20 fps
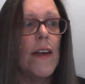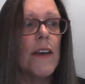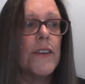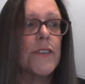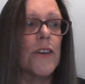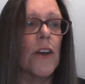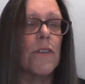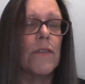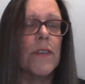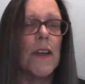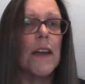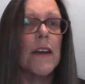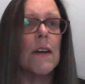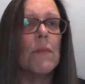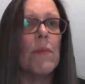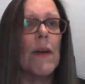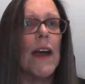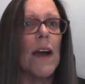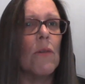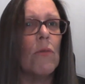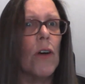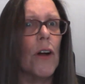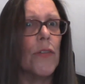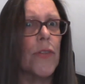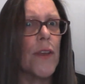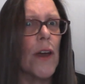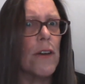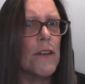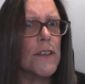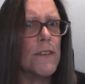So think about
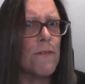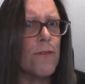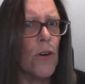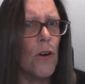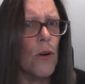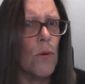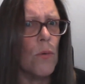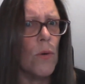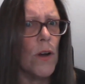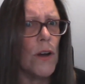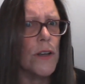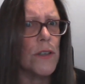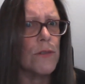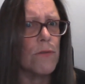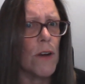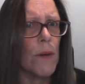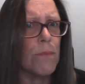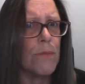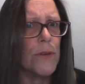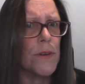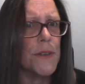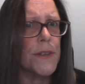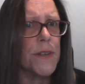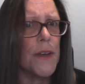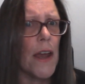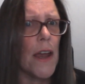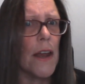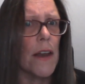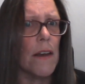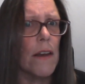what those four words
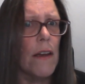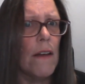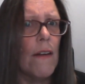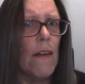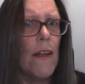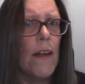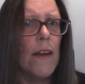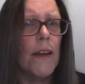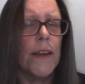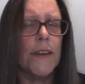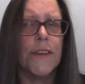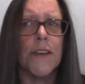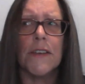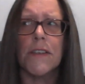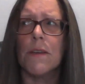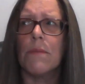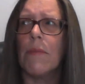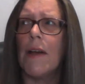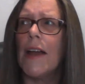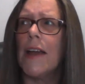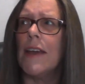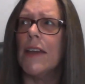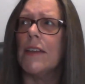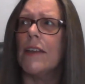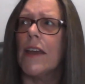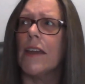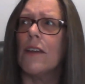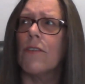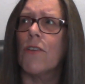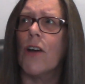represent. It doesn't mean
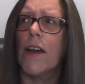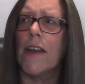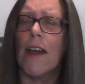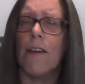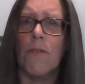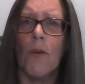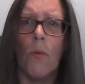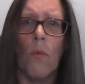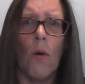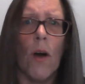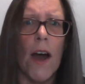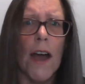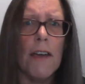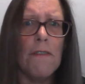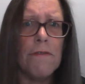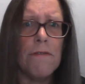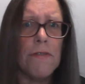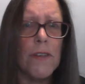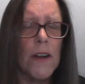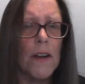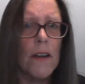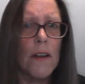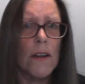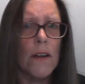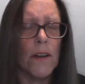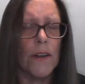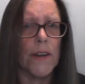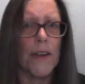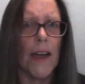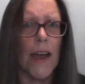that you've got to have a wife,
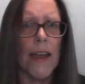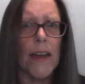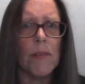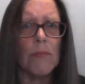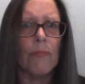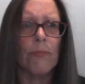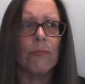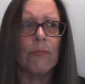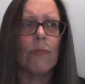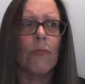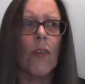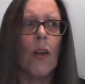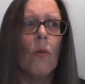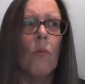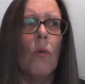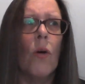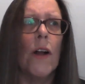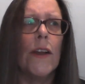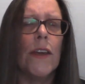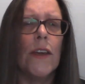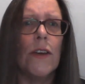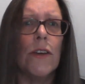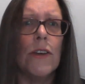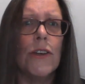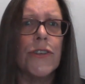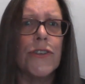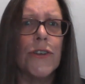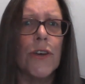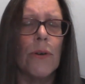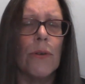okay? What are
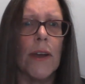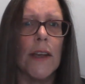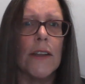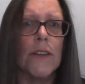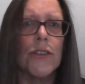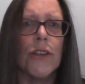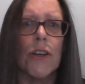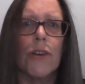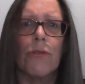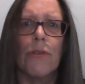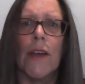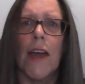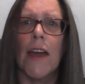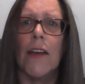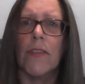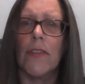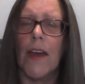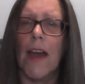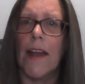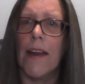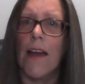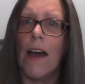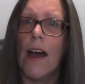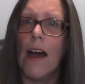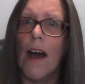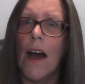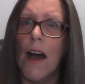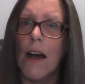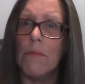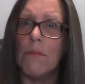you doing to create that
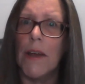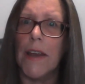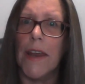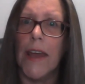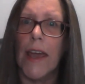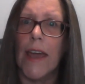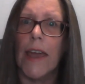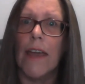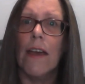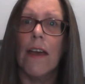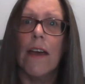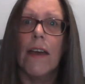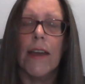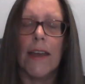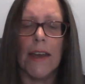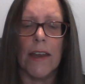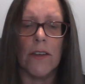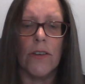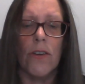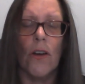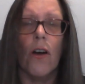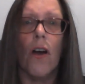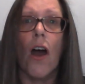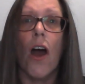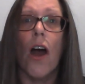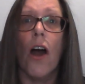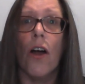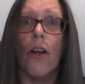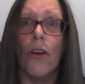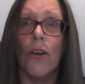harmony in your
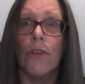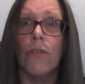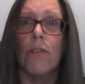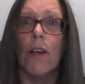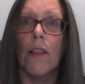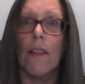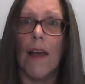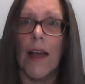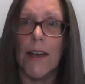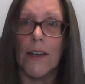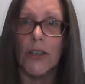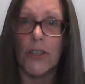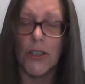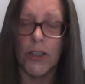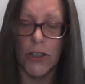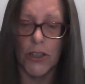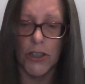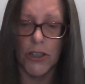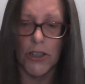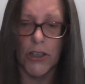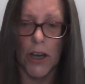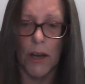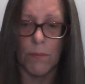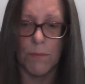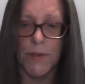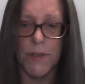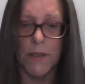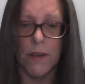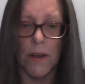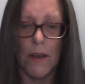own
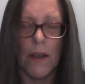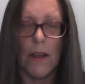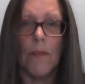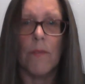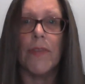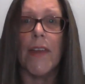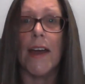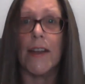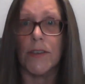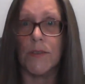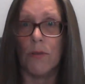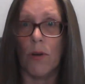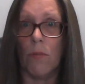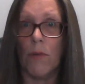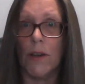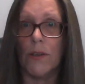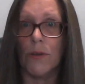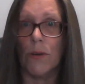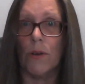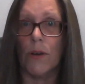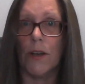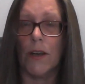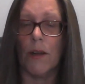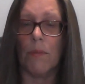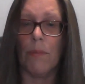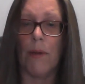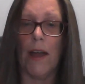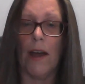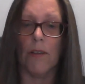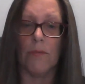relationships? That's what we're talking
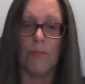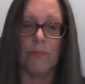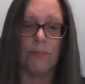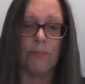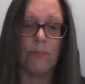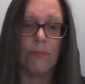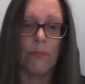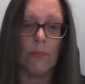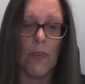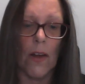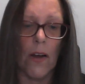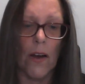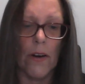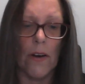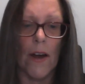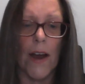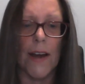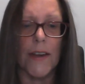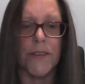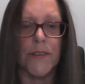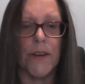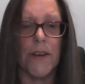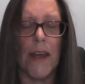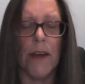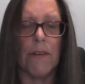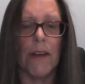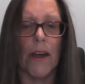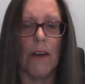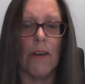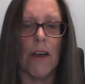about. All right, so now
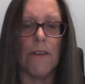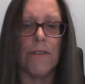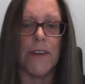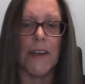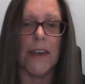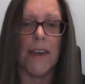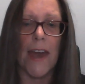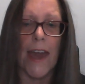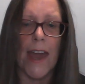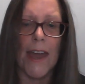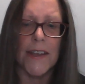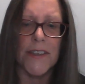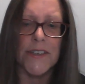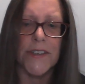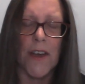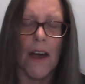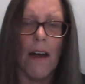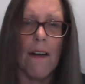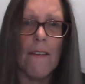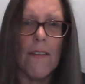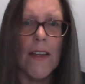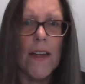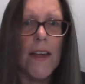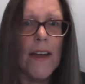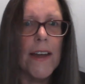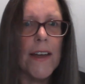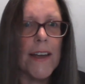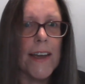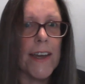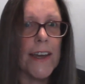we go over to Cancer.
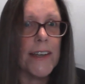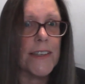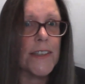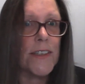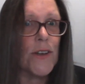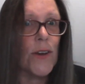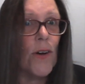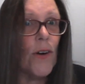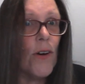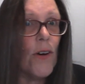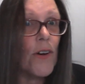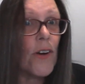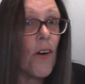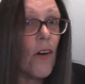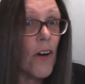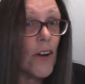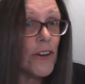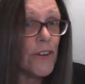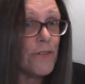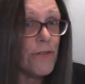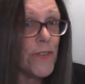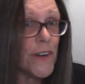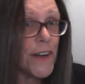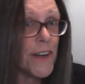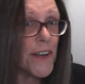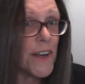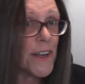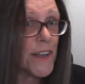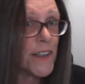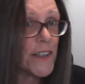It's your
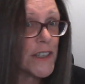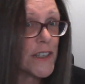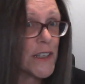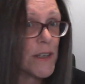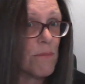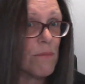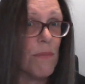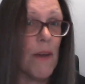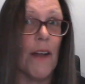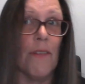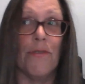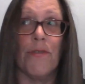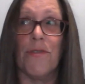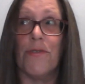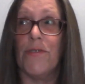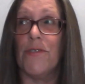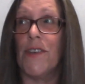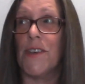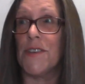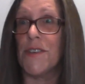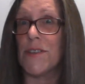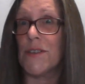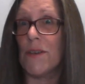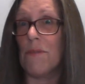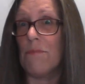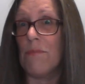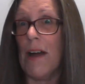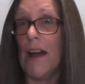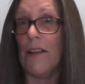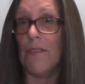confidence month this
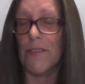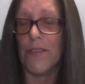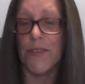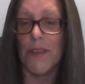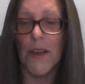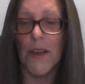month.